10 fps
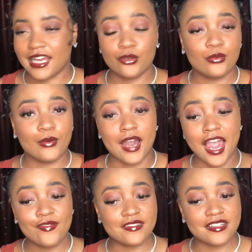I don't know, I
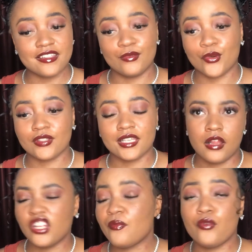have to say this because
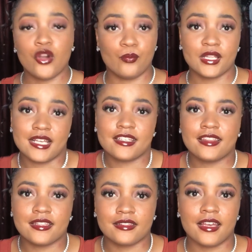a lot of people complain and say
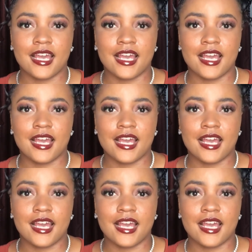things like,